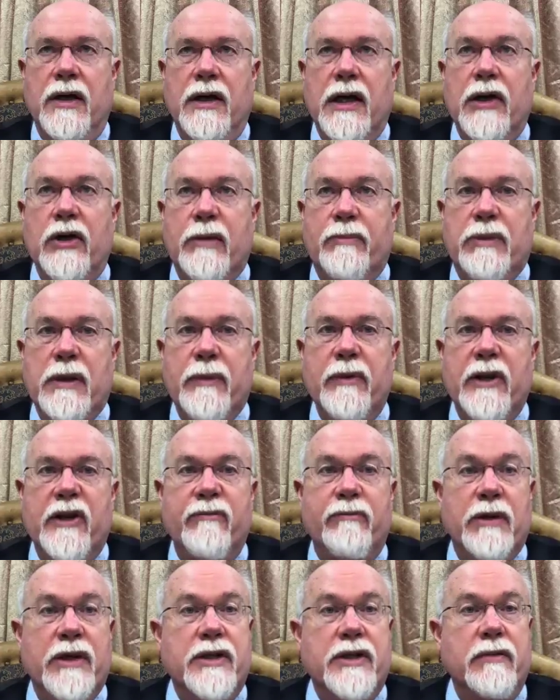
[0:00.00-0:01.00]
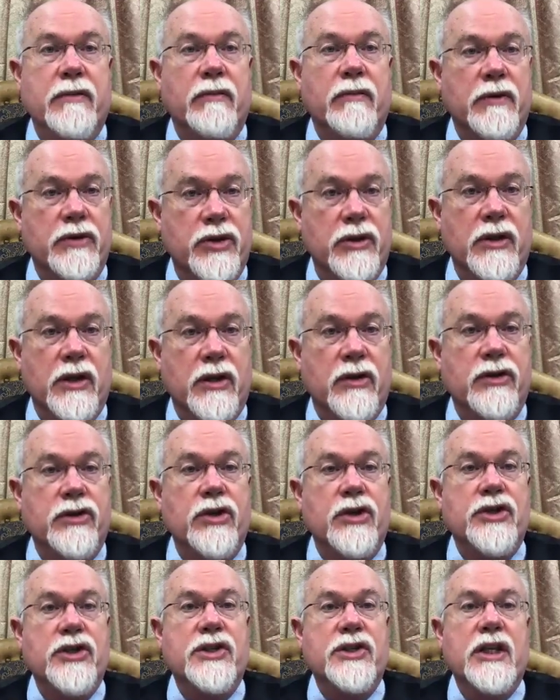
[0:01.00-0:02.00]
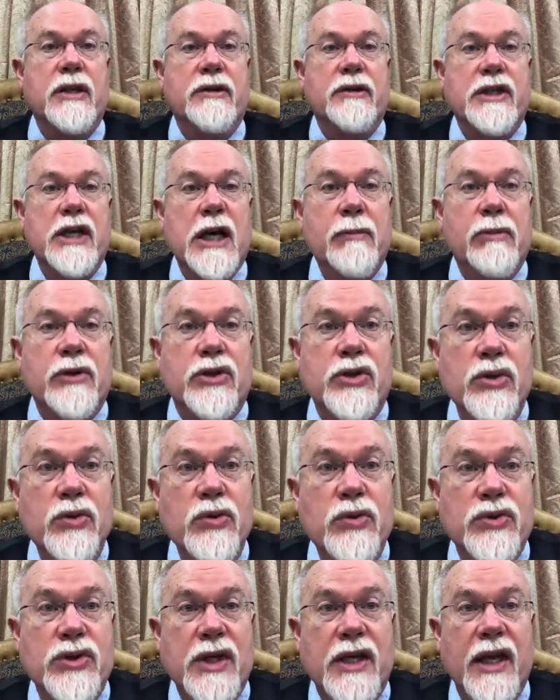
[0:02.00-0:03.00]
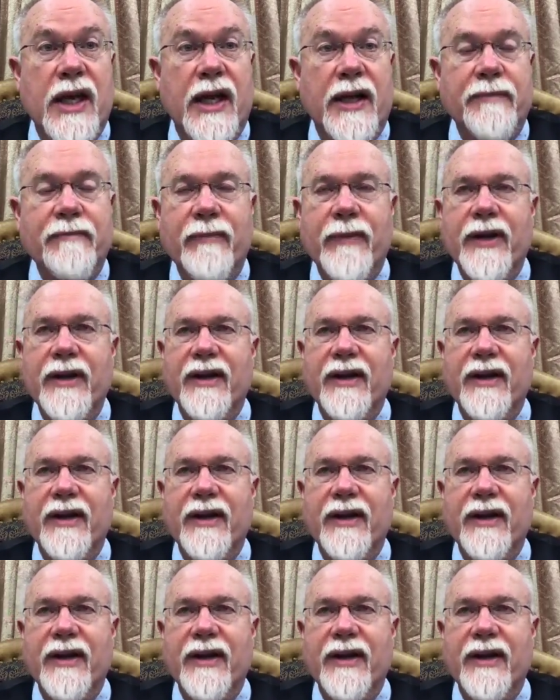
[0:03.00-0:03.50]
not only primitive, but the church is in the terrible twos again.